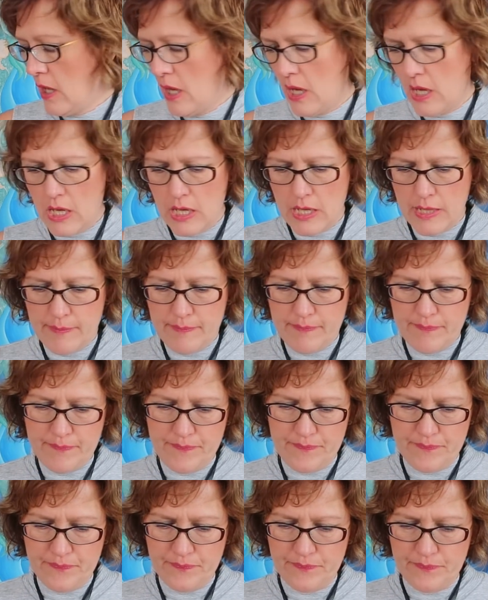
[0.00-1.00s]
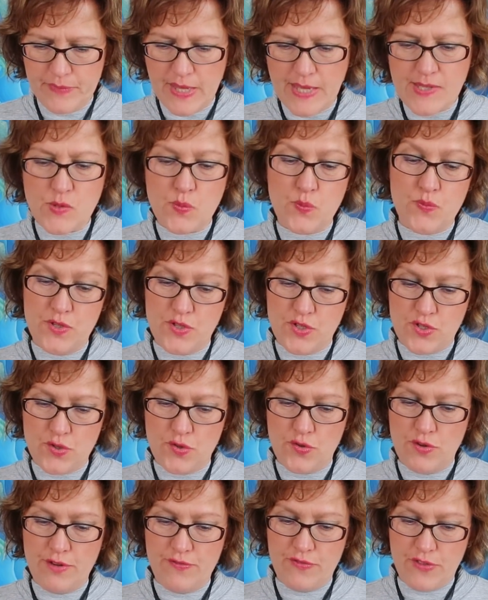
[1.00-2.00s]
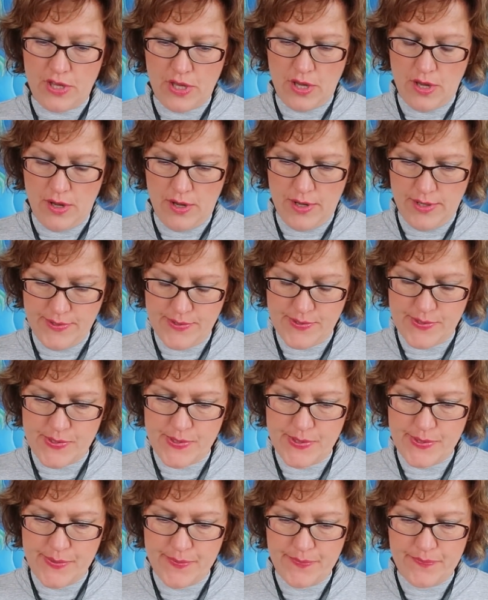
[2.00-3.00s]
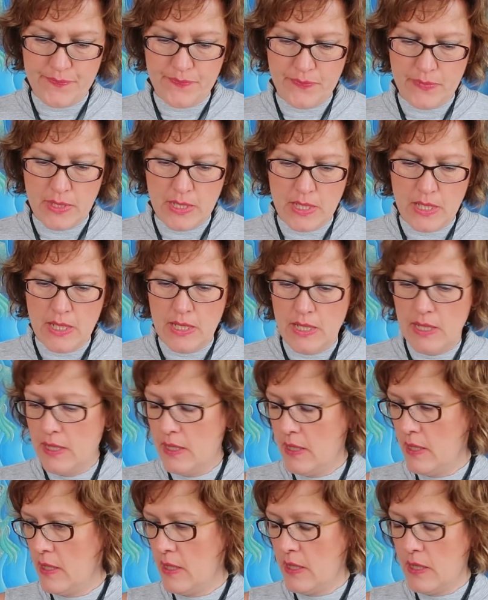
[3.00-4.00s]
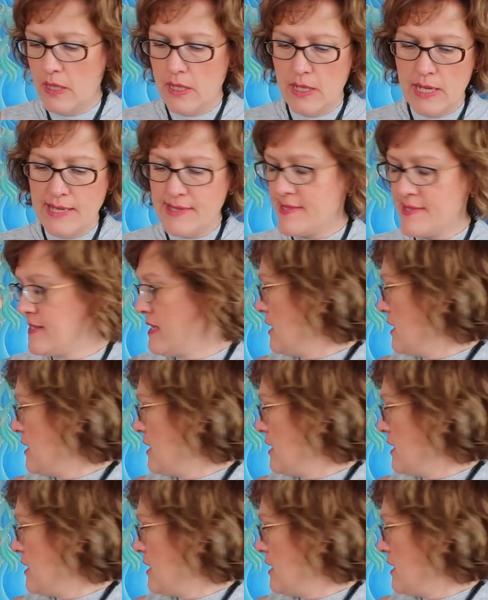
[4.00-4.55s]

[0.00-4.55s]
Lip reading: That's the story of the cards. Let's